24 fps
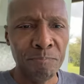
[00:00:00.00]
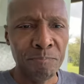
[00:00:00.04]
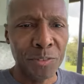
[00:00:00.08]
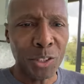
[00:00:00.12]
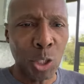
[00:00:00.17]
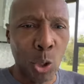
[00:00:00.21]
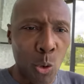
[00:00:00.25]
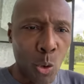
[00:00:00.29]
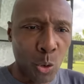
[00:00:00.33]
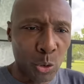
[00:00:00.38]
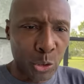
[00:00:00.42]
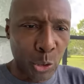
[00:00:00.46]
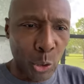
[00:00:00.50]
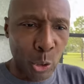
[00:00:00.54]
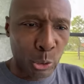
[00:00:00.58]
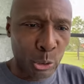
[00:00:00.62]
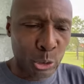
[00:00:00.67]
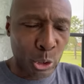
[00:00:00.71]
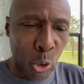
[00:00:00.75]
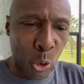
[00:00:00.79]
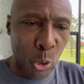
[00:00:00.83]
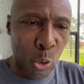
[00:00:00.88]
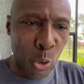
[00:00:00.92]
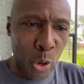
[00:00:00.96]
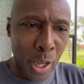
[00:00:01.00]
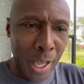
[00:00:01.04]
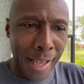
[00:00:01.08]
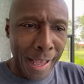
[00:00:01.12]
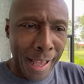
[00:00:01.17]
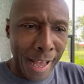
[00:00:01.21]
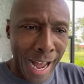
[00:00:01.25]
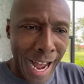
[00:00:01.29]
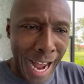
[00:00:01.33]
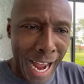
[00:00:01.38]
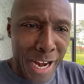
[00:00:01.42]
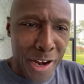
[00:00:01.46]
So, so, so
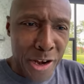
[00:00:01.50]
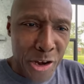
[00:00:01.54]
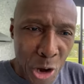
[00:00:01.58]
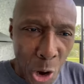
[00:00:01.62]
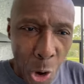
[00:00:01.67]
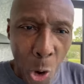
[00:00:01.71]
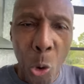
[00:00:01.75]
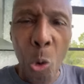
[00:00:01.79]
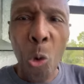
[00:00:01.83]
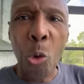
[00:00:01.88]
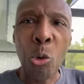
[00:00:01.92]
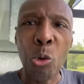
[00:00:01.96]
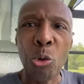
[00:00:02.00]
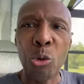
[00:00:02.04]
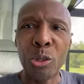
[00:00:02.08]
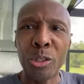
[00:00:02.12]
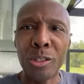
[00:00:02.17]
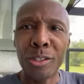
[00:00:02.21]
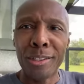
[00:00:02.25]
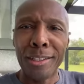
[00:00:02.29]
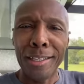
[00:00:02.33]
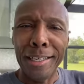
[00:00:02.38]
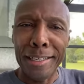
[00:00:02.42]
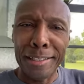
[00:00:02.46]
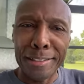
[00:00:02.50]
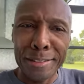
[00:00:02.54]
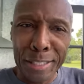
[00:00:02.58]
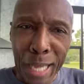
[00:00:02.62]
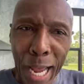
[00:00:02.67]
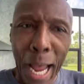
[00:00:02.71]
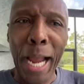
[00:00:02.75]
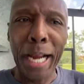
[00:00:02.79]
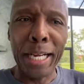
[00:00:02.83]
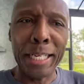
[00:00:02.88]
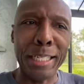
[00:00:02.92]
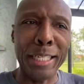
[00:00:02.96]
I know
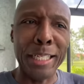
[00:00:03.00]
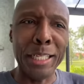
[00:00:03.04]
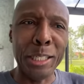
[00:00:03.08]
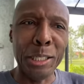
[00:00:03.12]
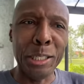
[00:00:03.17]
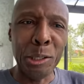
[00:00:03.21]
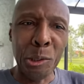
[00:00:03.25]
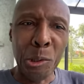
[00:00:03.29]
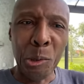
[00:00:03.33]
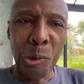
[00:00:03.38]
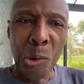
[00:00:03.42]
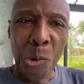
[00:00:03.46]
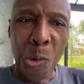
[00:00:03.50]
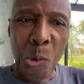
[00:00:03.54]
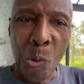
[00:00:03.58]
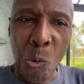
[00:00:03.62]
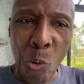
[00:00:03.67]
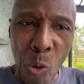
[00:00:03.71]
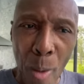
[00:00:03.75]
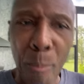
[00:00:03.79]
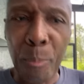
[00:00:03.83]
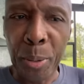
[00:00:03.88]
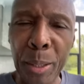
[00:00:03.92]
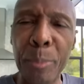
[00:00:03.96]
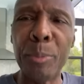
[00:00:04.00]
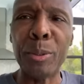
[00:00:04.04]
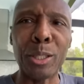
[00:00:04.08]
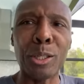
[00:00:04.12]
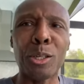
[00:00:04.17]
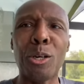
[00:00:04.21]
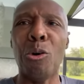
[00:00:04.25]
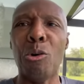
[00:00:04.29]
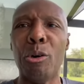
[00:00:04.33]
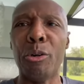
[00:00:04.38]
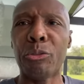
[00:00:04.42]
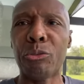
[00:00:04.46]
exactly what people are
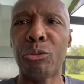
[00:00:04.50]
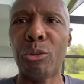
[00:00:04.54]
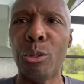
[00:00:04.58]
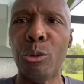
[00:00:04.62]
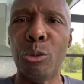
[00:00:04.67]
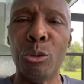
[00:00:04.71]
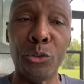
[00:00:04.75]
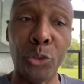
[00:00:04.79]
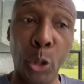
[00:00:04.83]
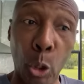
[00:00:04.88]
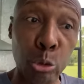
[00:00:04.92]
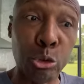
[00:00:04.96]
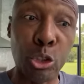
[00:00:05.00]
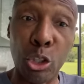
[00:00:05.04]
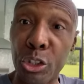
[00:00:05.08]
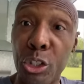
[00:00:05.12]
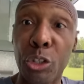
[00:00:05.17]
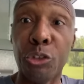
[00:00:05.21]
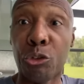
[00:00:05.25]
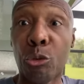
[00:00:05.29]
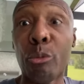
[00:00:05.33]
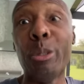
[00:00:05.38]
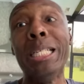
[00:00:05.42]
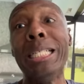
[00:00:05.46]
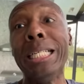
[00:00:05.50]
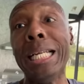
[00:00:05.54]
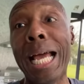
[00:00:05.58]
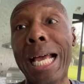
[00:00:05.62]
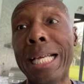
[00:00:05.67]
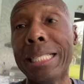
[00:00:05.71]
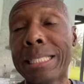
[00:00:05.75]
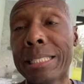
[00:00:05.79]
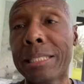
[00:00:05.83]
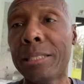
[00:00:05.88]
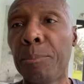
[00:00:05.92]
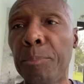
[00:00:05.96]
going through. Those are your three
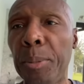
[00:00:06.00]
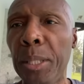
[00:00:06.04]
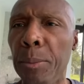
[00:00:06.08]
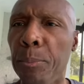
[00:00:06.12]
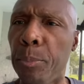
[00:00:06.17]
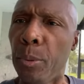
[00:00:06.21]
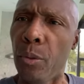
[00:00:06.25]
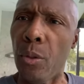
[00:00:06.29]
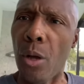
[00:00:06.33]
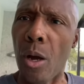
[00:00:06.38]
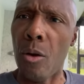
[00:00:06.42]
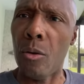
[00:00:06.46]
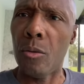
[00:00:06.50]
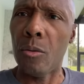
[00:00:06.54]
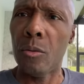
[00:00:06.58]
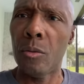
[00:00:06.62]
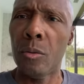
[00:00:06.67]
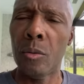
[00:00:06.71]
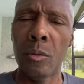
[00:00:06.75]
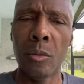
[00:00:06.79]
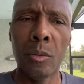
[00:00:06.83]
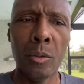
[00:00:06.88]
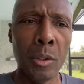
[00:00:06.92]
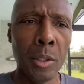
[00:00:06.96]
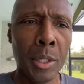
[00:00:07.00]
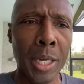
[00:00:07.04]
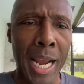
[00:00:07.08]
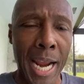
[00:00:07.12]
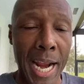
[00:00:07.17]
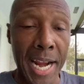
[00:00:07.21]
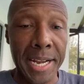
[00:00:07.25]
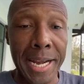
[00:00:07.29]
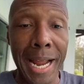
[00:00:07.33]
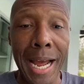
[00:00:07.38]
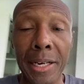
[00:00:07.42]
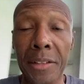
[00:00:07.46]
classes of people, though.
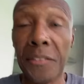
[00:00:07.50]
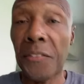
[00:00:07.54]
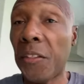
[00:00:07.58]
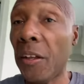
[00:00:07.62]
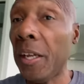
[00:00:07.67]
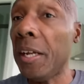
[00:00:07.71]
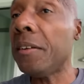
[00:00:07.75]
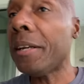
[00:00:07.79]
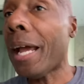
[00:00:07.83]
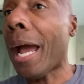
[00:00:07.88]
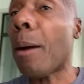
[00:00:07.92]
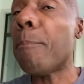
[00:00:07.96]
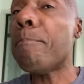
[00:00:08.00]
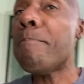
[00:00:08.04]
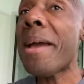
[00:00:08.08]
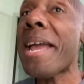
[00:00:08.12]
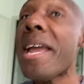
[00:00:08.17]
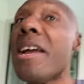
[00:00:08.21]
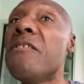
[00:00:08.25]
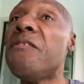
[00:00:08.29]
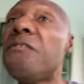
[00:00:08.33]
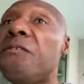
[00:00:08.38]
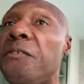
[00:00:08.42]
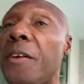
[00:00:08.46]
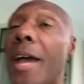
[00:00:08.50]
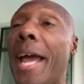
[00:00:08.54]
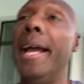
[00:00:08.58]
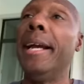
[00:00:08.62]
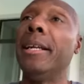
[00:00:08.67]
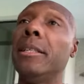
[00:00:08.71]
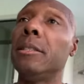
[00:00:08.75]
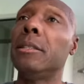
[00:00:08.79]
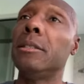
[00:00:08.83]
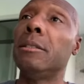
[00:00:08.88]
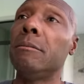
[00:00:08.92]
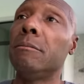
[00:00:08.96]
And now the thing that may
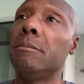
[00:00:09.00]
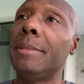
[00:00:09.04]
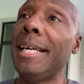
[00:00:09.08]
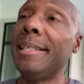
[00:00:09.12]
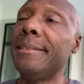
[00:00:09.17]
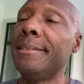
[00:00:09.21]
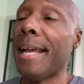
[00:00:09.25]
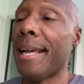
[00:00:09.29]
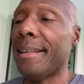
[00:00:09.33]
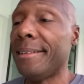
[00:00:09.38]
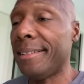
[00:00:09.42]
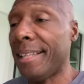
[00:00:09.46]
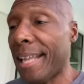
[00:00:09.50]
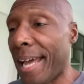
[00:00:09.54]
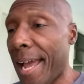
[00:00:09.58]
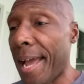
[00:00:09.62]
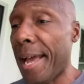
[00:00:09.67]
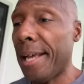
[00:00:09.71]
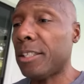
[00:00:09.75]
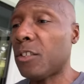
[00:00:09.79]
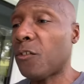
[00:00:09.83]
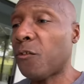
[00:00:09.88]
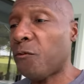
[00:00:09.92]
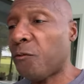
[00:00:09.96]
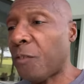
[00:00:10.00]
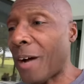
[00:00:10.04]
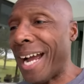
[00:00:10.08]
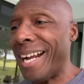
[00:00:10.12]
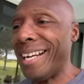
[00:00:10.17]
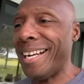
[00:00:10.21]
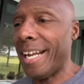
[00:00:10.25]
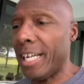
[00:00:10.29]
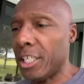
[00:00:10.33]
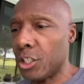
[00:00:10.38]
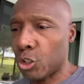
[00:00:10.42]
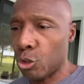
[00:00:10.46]
affect that, that last
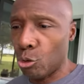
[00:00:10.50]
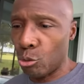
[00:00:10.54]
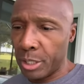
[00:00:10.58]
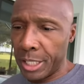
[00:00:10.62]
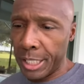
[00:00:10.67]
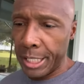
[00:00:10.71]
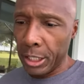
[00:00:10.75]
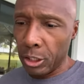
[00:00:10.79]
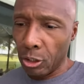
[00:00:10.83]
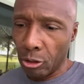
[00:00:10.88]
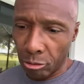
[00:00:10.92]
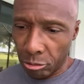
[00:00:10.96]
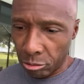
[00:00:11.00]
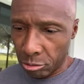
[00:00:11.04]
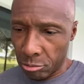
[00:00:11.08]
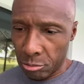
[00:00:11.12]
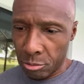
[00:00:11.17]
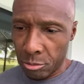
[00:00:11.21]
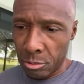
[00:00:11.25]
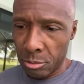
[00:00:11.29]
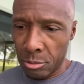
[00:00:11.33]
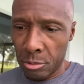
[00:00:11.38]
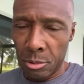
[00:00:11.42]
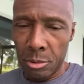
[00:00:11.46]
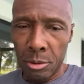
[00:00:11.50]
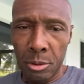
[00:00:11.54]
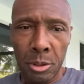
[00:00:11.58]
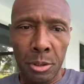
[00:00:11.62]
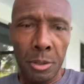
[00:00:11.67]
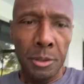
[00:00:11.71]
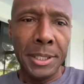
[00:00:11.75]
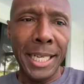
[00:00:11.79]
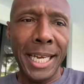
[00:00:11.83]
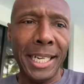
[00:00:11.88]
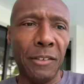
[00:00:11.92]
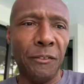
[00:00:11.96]
financial killer
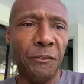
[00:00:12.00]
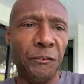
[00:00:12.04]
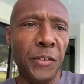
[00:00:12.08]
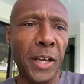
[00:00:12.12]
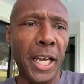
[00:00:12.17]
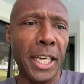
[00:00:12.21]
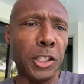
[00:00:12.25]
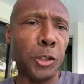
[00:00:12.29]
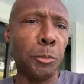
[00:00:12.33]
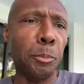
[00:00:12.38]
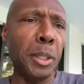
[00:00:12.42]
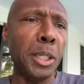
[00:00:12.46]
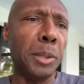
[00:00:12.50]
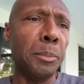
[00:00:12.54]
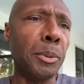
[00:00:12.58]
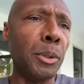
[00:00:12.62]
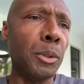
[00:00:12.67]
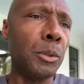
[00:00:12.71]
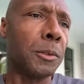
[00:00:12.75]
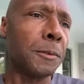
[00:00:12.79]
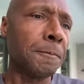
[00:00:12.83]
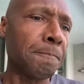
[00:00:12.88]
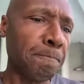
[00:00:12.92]
that affects people.